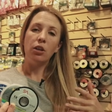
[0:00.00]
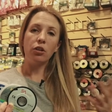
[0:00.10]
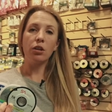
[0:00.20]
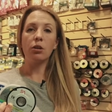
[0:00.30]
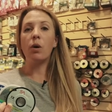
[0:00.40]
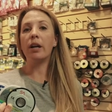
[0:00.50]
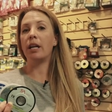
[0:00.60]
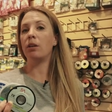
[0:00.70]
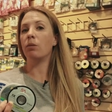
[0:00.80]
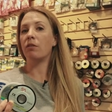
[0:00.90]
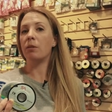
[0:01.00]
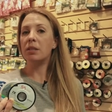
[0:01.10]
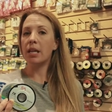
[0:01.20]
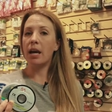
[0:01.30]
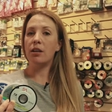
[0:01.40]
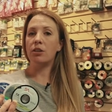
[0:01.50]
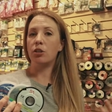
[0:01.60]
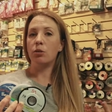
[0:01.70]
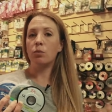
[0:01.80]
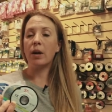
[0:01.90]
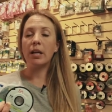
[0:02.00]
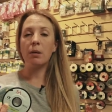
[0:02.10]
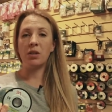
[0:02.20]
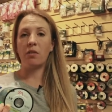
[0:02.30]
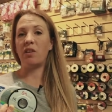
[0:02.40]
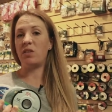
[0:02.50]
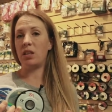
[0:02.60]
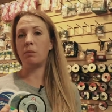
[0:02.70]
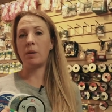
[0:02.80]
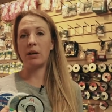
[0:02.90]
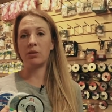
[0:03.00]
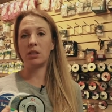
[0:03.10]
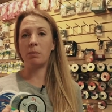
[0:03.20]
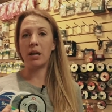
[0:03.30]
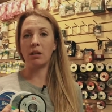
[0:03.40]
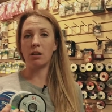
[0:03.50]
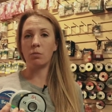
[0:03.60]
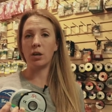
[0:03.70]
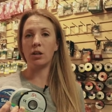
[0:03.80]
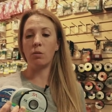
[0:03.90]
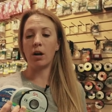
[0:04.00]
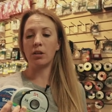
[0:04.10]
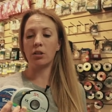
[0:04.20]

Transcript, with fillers: you're going to want anywhere from ten to right up to fifteen pounds depending on where you are.